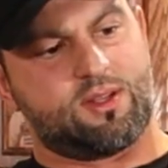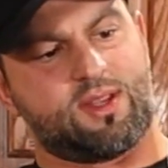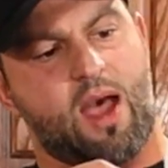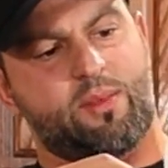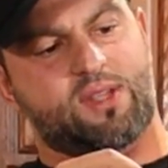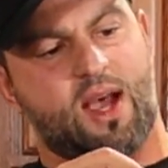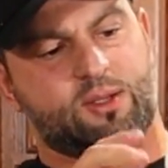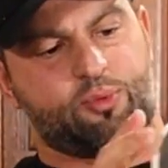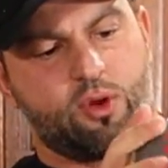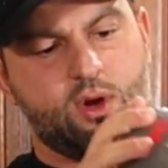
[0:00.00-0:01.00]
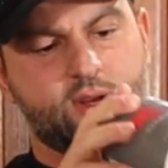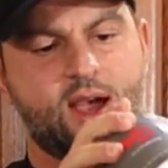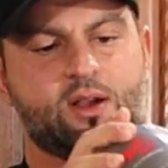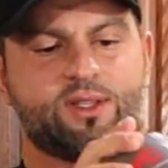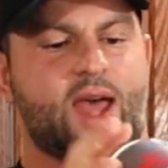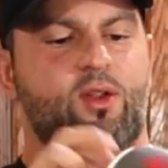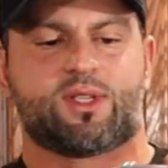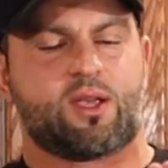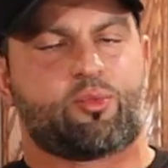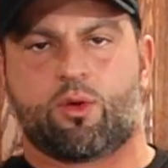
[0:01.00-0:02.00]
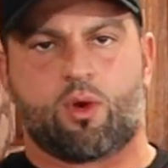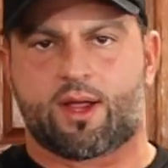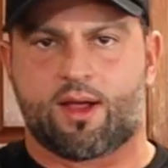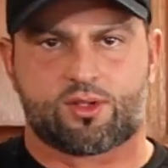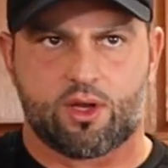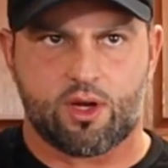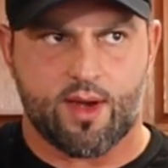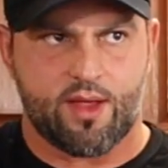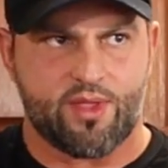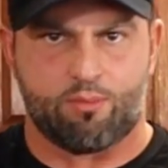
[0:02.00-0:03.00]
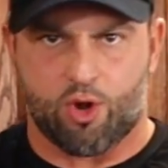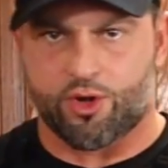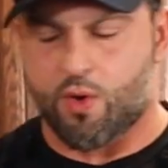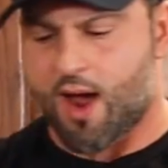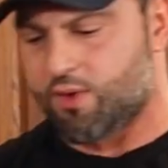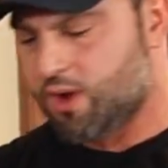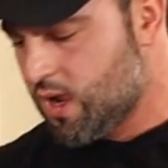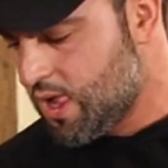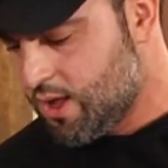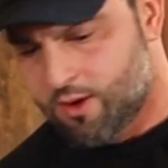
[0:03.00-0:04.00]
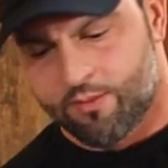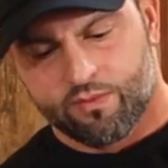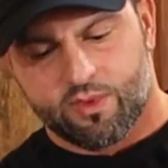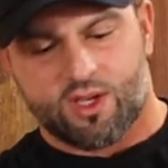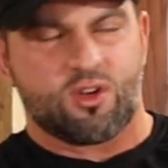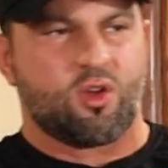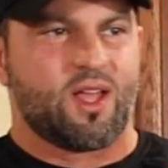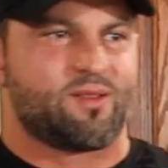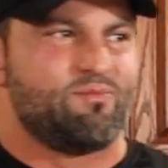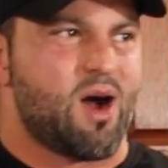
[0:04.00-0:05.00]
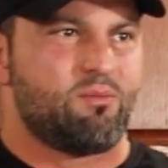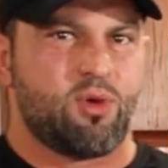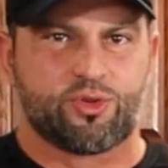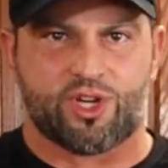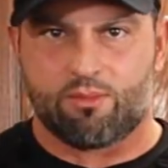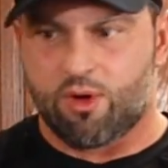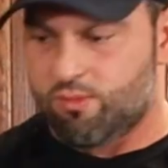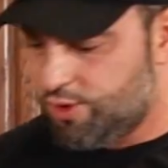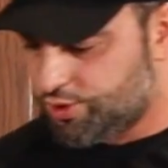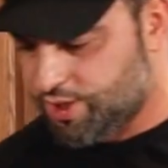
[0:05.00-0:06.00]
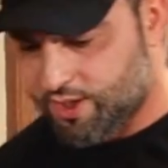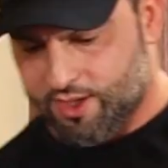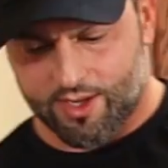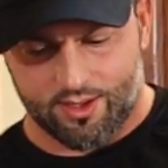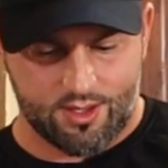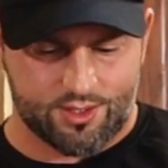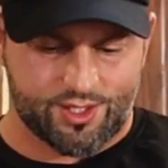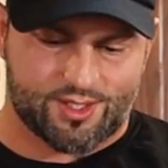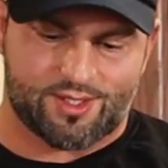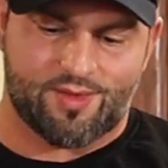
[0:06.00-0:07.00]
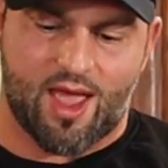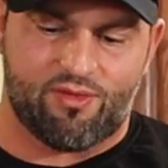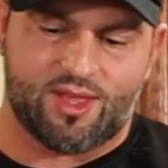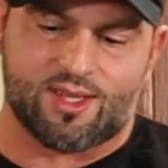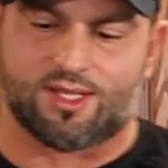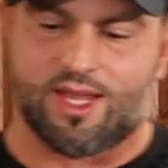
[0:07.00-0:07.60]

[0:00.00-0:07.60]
the Dymatize pre-workout, because I don't take pre-workouts all year round, they burn you out. There's no like mumbo jumbo bullshit in it. It's just everything is